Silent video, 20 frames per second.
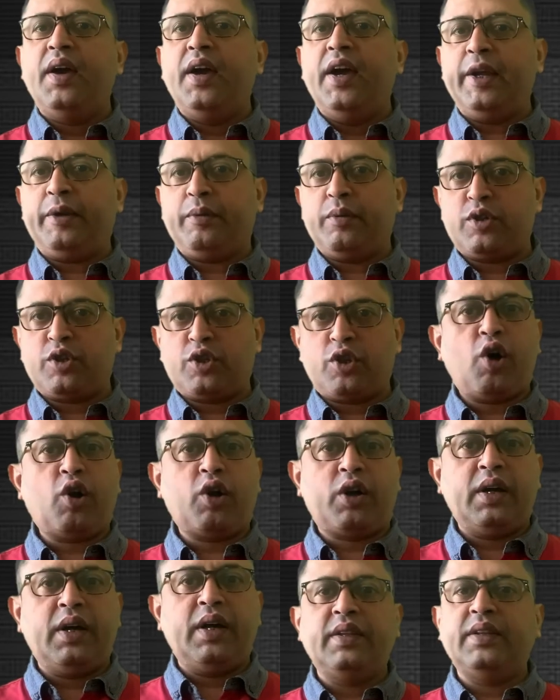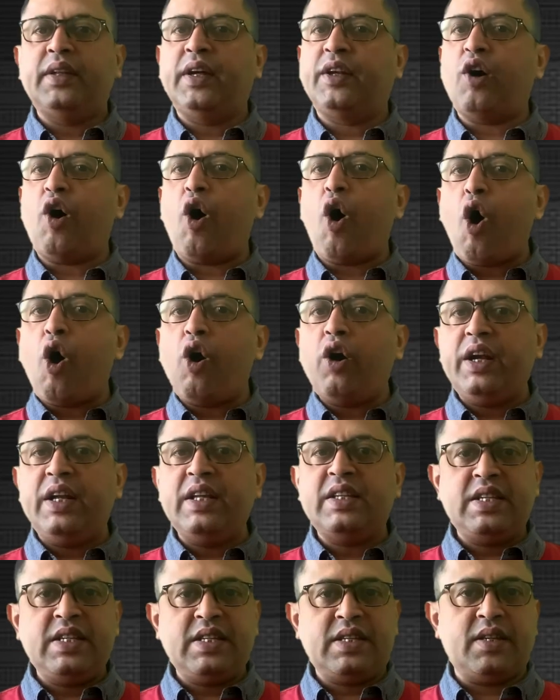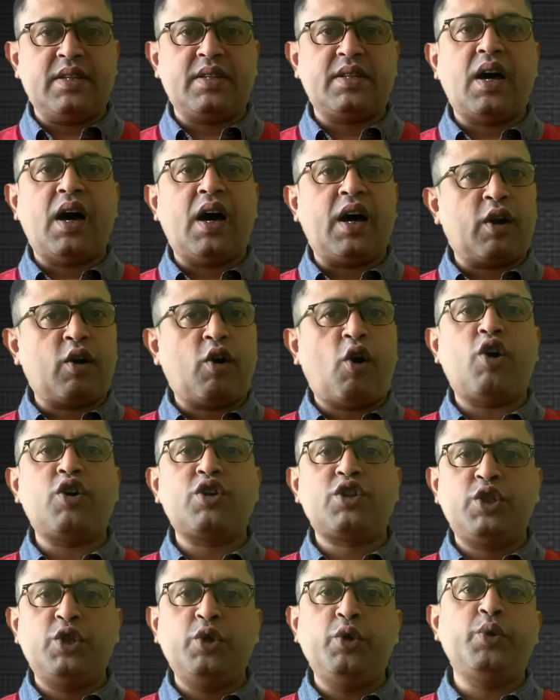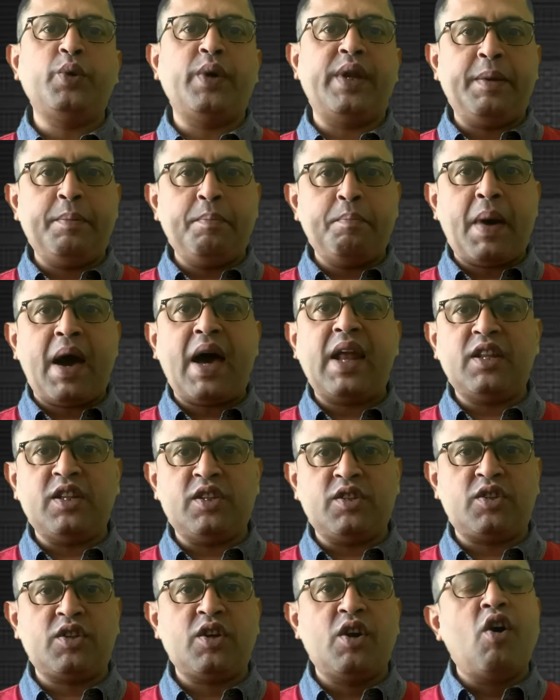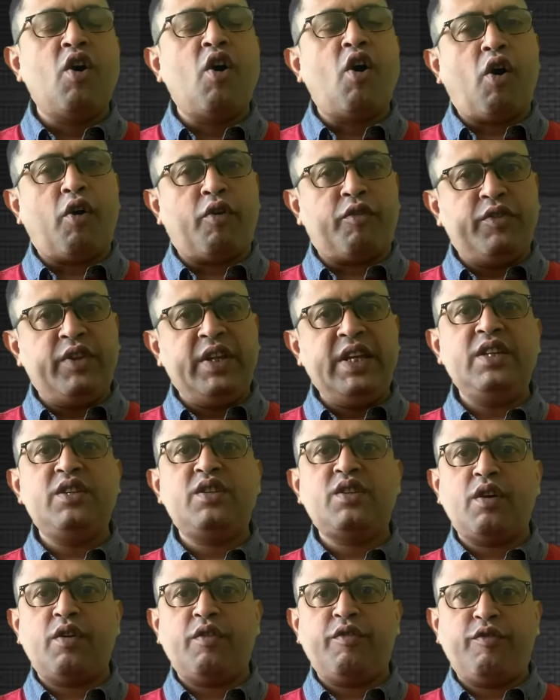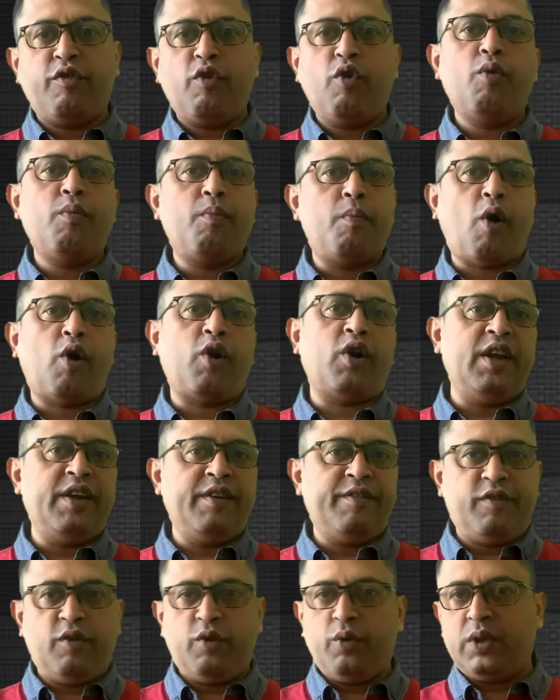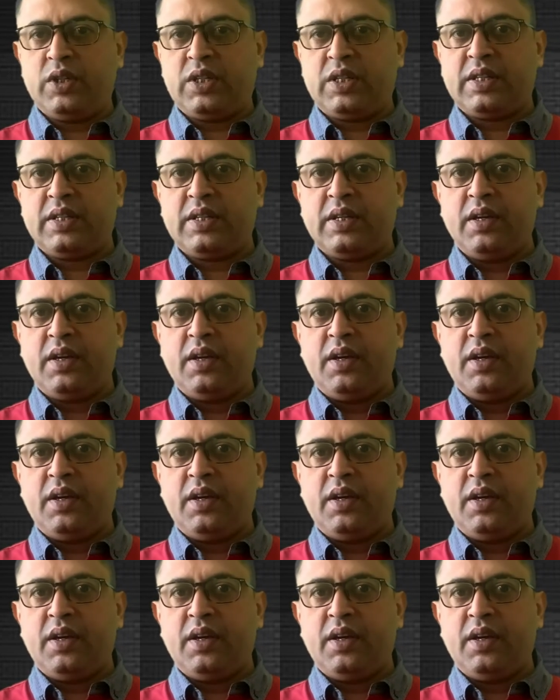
It was thought that all diseases are caused due to an imbalance of these four bodily fluids.